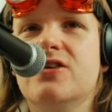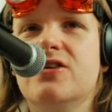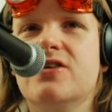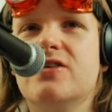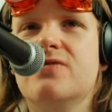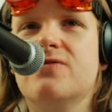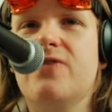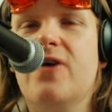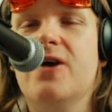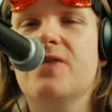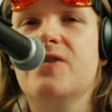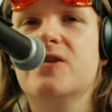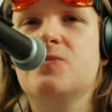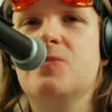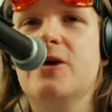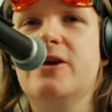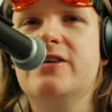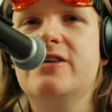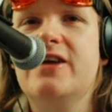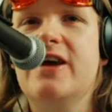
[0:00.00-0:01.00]
You can find this
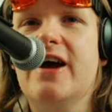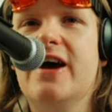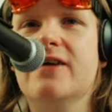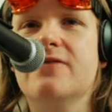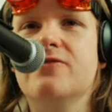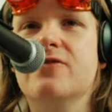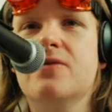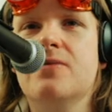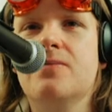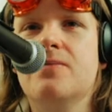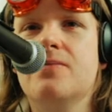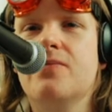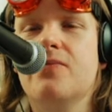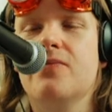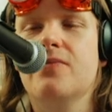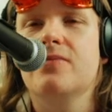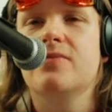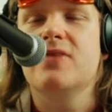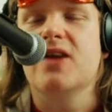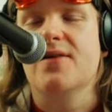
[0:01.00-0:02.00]
PDF.
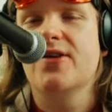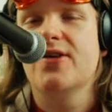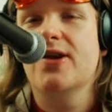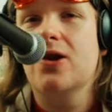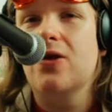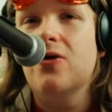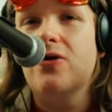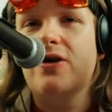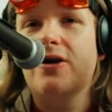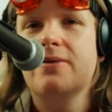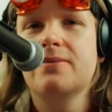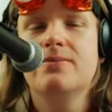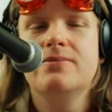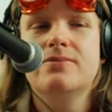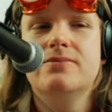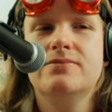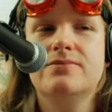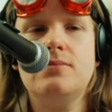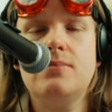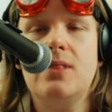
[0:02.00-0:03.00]
Give it a look.
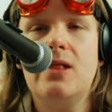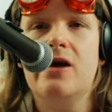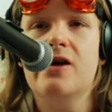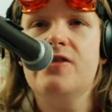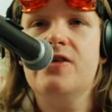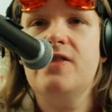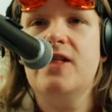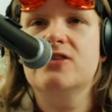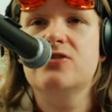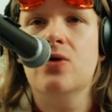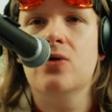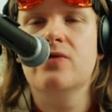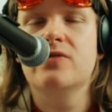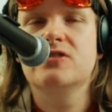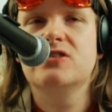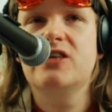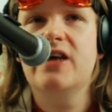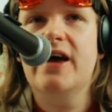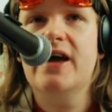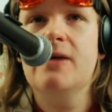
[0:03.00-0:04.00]
I think that's all for
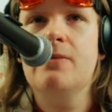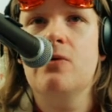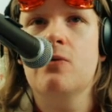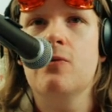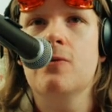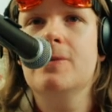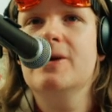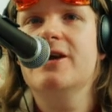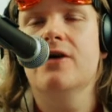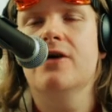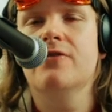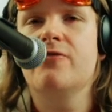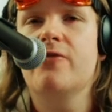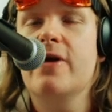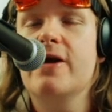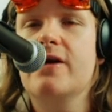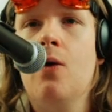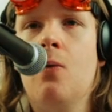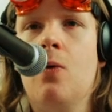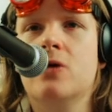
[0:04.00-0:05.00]
today, but we'll be
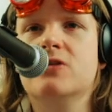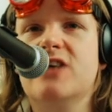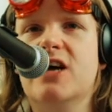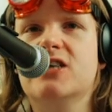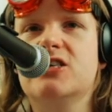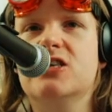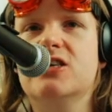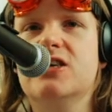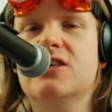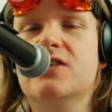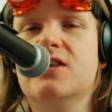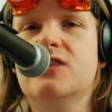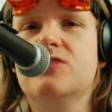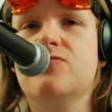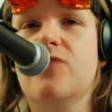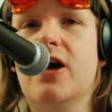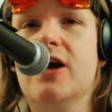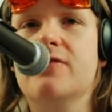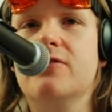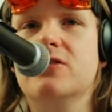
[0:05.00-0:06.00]
covering what's actually in these
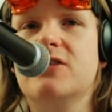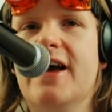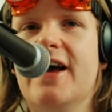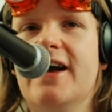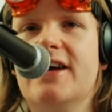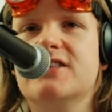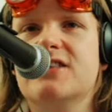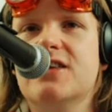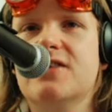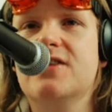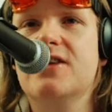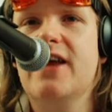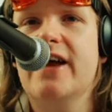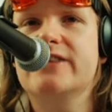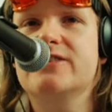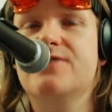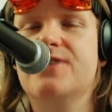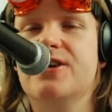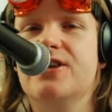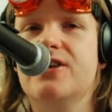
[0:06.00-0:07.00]
rival decks in the
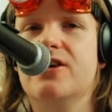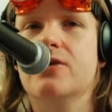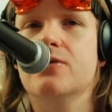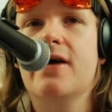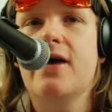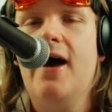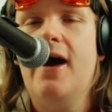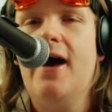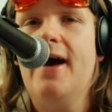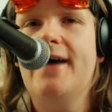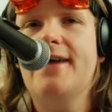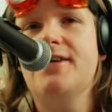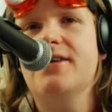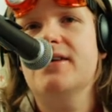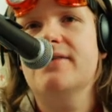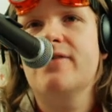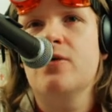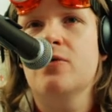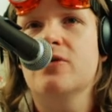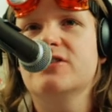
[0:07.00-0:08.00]
next video. And
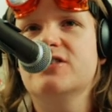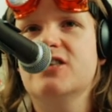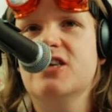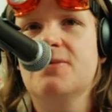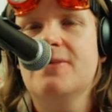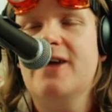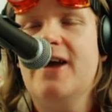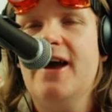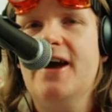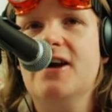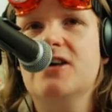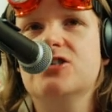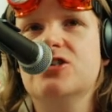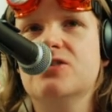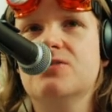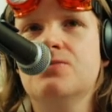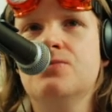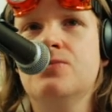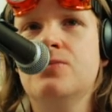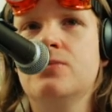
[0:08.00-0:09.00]
if you want to see them in
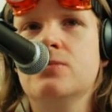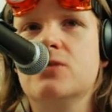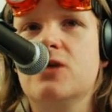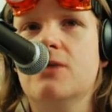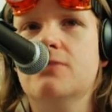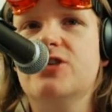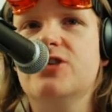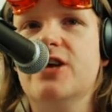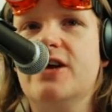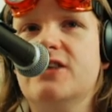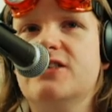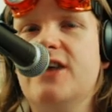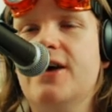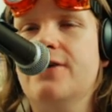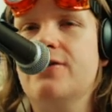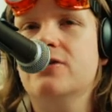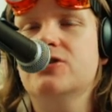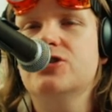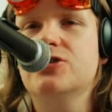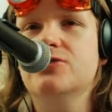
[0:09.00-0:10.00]
action, come check us out
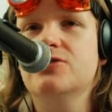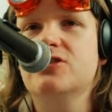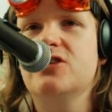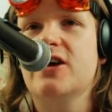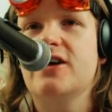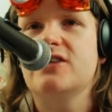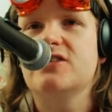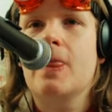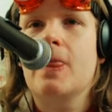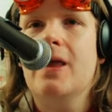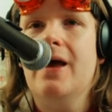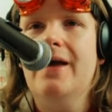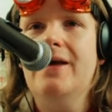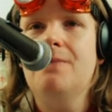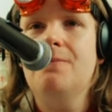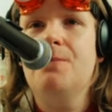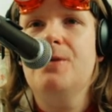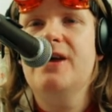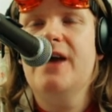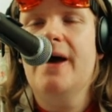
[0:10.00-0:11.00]
on Tuesdays,
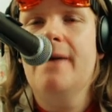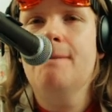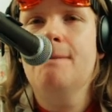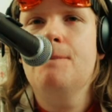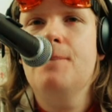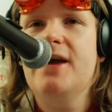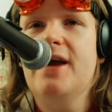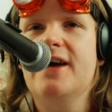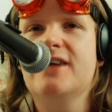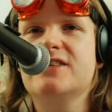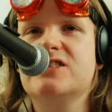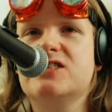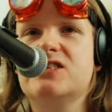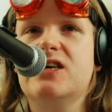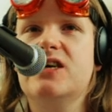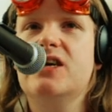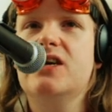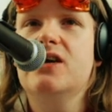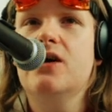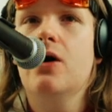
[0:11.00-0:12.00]
8 PM
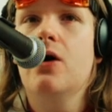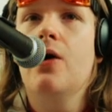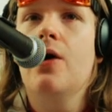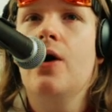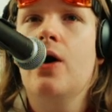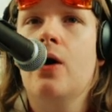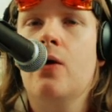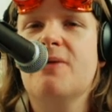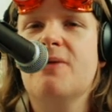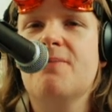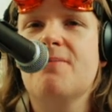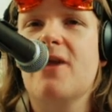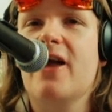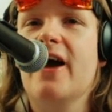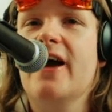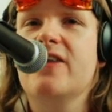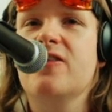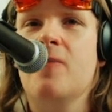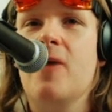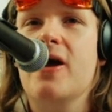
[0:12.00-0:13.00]
BST. We
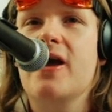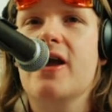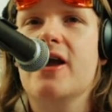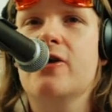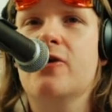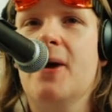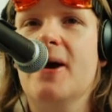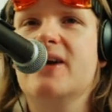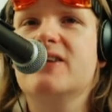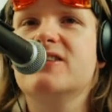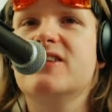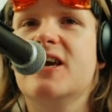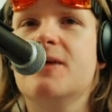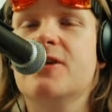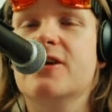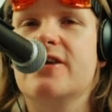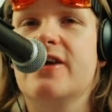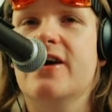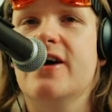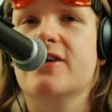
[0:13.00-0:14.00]
play the My Hero
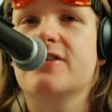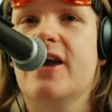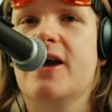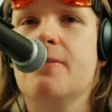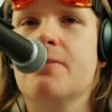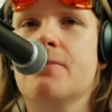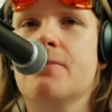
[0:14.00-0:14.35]
Academia card game.